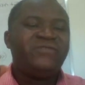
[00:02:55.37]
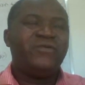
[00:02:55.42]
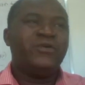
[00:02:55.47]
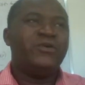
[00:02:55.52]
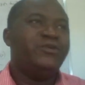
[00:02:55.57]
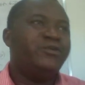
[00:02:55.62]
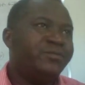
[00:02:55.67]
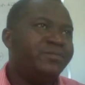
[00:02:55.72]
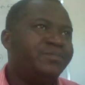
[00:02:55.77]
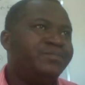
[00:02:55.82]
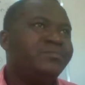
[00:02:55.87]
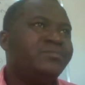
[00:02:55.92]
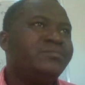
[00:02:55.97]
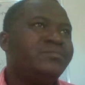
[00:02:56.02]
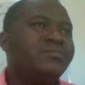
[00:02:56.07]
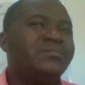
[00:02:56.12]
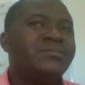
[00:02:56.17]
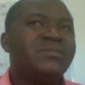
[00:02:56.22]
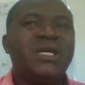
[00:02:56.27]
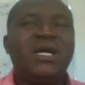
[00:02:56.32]
for you,
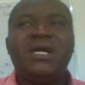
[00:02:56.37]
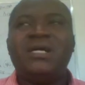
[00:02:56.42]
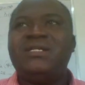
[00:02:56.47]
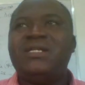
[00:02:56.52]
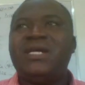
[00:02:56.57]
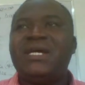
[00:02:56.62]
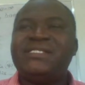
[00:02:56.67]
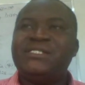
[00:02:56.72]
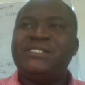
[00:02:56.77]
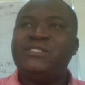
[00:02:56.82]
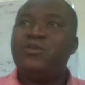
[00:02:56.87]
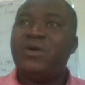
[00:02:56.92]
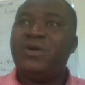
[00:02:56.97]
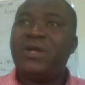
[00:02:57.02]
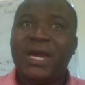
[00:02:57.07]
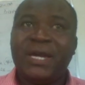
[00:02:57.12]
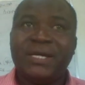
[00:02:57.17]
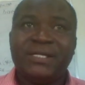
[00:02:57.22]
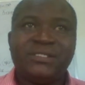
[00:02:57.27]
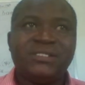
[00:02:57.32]
and that is your
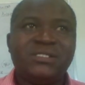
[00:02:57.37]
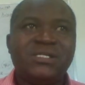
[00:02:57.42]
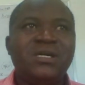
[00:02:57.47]
right.